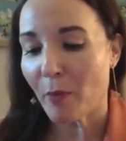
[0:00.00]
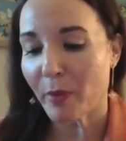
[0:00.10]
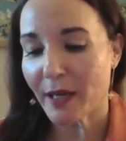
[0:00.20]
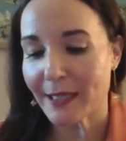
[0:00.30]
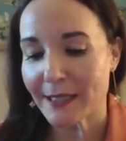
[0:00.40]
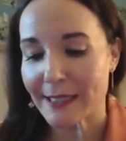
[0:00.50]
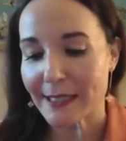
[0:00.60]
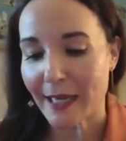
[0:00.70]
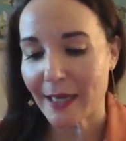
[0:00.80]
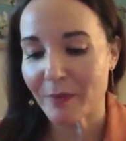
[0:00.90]
But
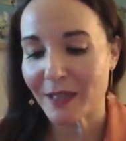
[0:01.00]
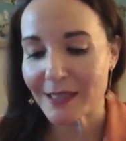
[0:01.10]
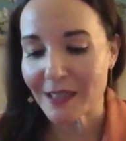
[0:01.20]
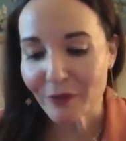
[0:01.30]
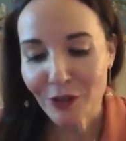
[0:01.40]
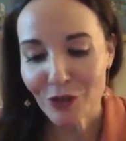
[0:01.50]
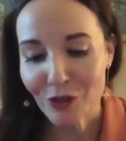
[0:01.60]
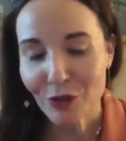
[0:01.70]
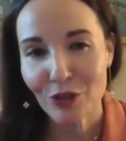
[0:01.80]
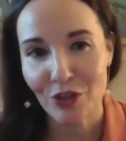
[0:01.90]
that's definitely a
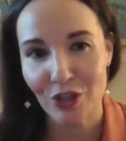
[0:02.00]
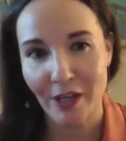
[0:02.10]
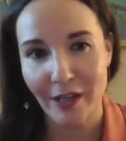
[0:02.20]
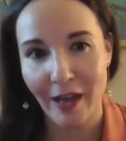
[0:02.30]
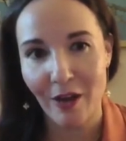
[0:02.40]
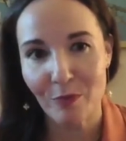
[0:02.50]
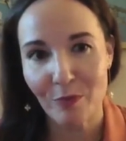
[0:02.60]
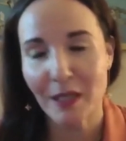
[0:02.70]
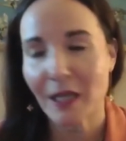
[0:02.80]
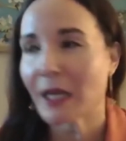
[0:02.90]
show you should check out
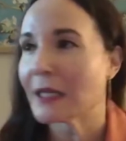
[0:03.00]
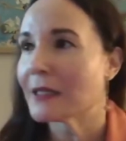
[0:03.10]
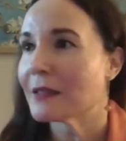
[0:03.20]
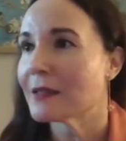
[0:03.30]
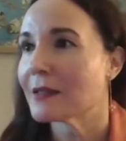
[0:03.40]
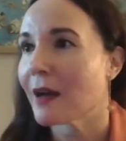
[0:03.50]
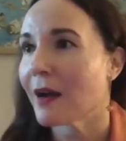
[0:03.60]
because